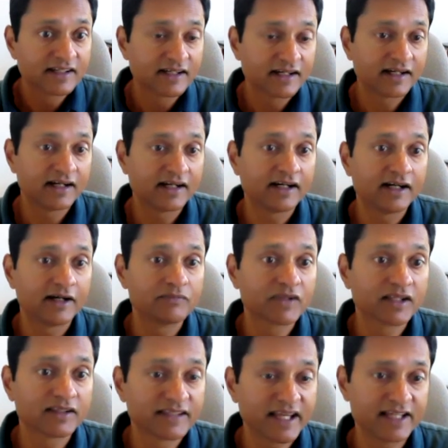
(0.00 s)
um,
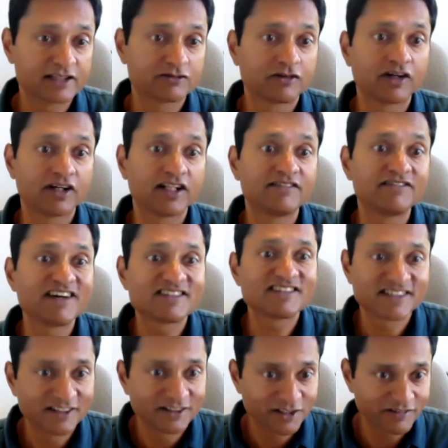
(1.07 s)
things for an
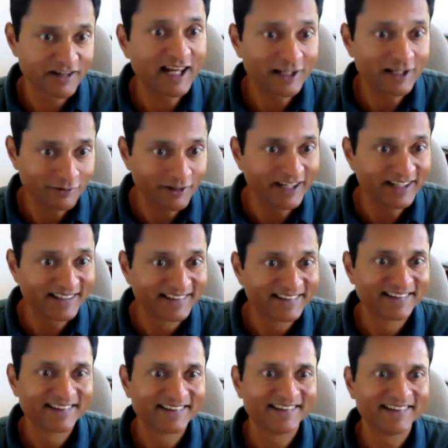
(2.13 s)
investor to evaluate.
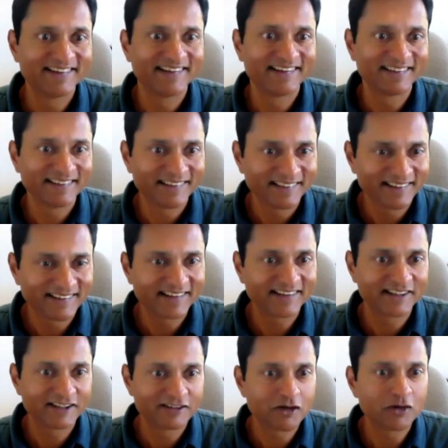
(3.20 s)
Hmm. Uh,
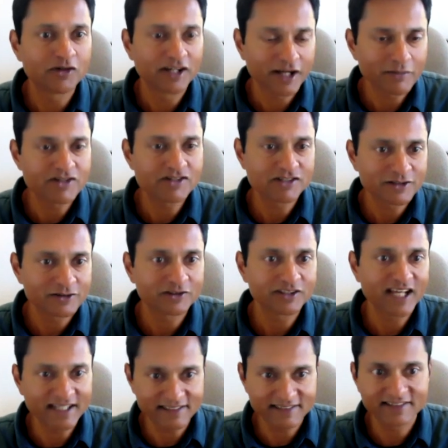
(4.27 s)
the found chemistry. So
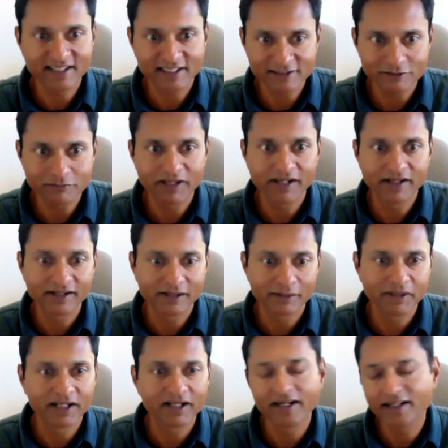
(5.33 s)
that's that's a big a
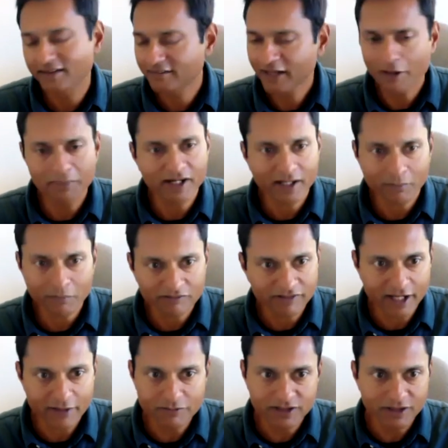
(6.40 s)
big learning. This happened a couple of
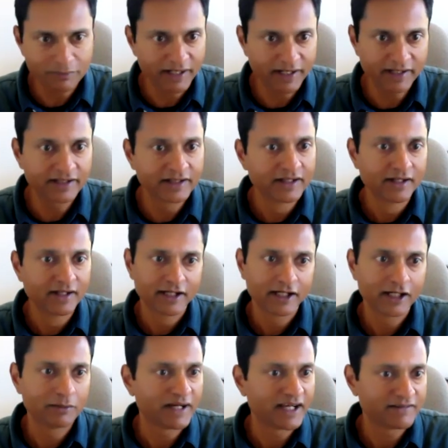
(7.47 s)
times in my
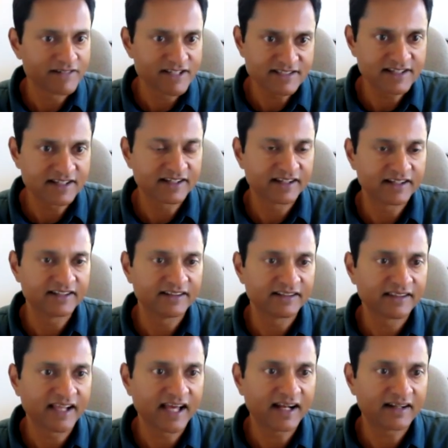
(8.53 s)
in my investing career
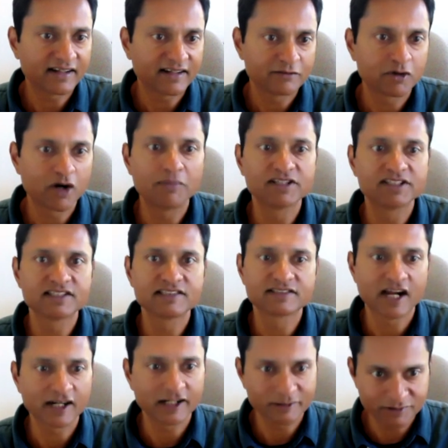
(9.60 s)
that uh, promising
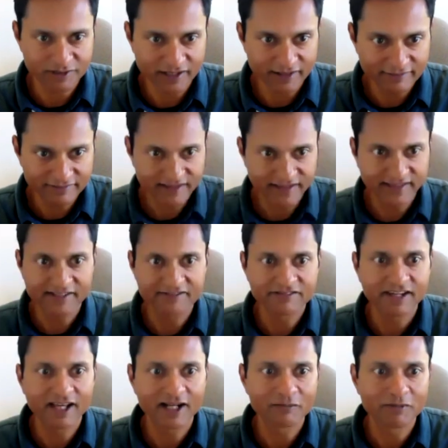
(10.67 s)
startups have, uh,
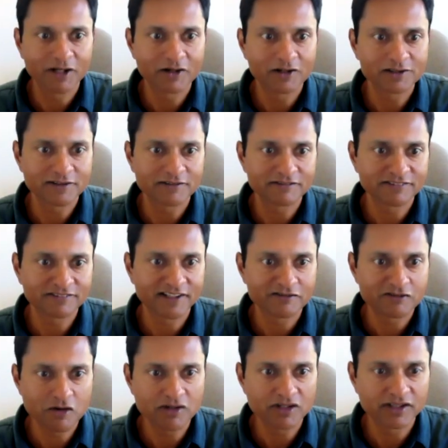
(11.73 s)
failed because of uh,
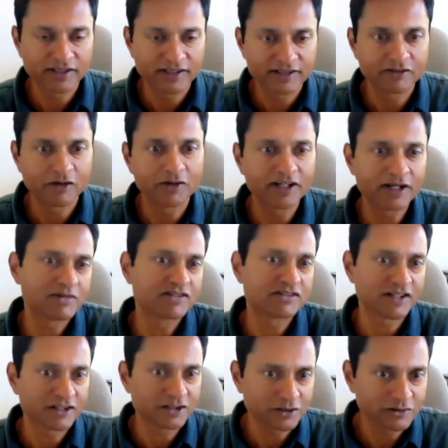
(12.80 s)
founder founder
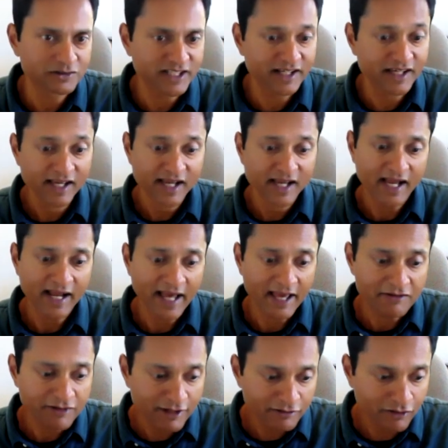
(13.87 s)
chemistry issues. And, and I
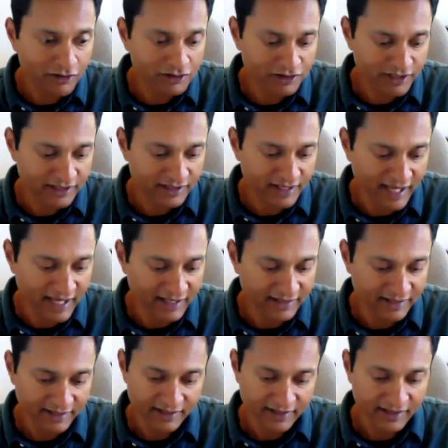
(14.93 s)
feel fortunate that
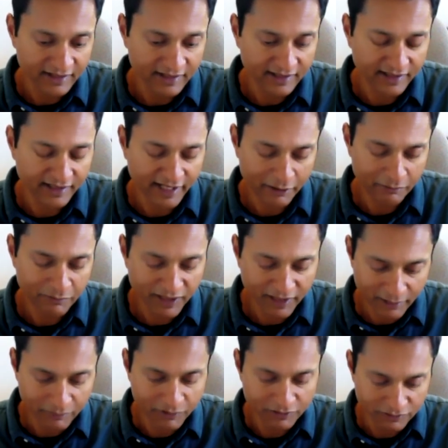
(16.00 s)
uh, I've been
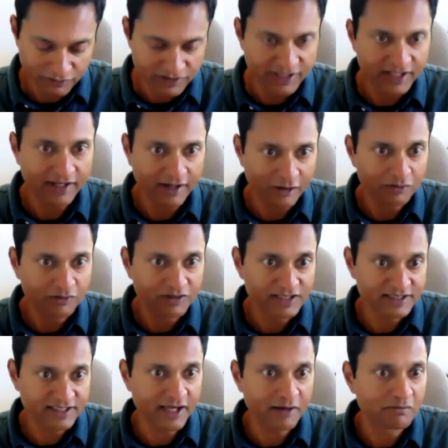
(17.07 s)
able to stick around with the
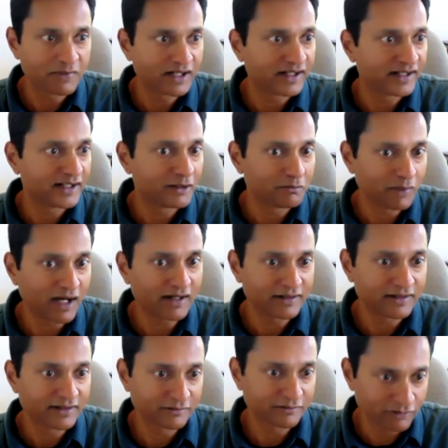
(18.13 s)
same uh,
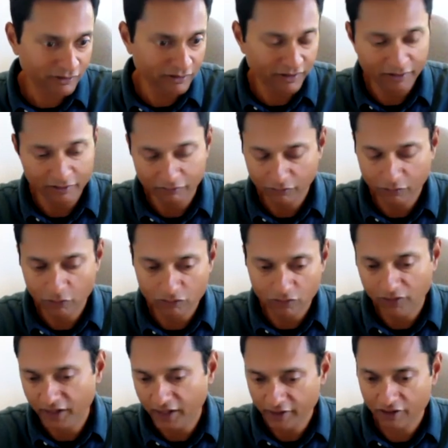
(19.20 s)
partner, you know,
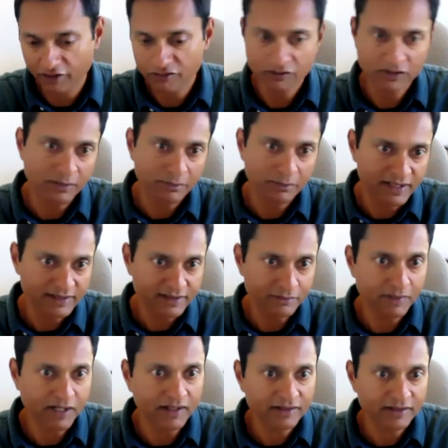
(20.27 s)
co-founder across two companies and
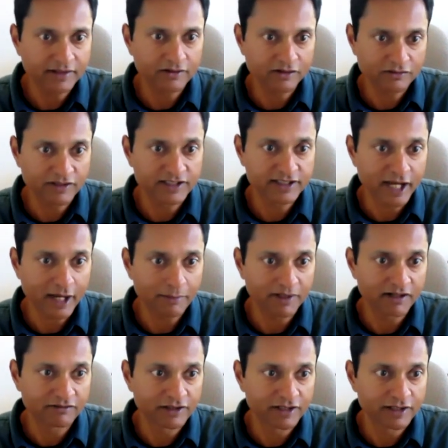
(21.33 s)
partner across venture
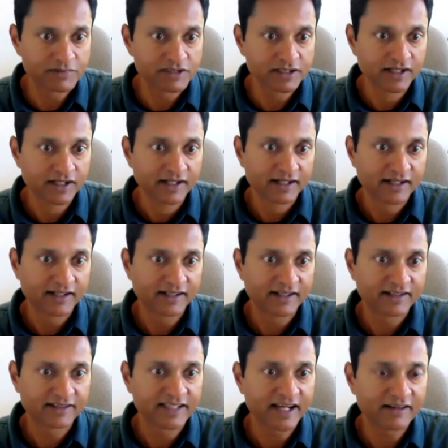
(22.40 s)
capital firms
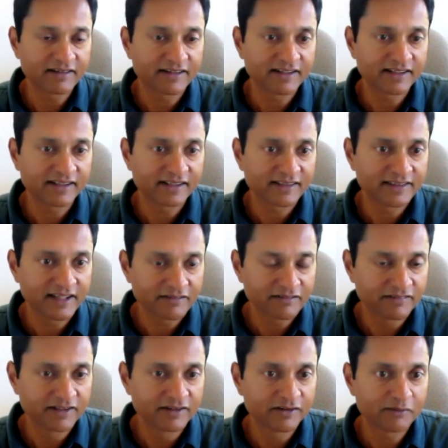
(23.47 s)
uh, that uh, that
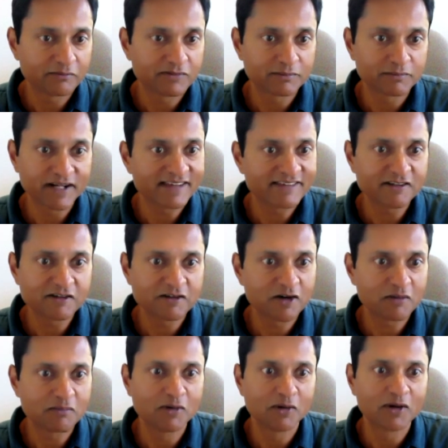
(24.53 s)
you know I'm surprised that you
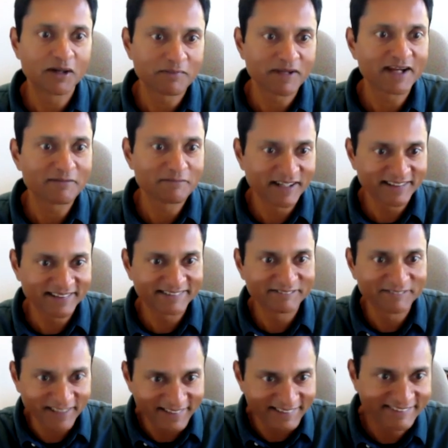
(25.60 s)
are not blown up yet, but
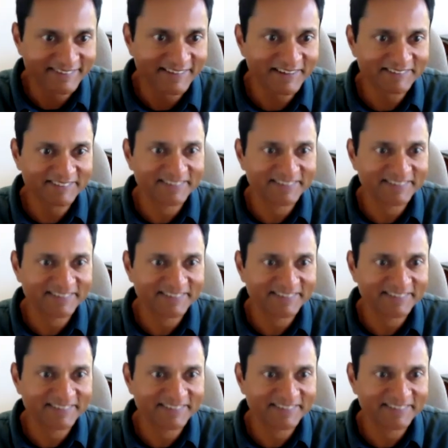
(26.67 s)
but it's sort of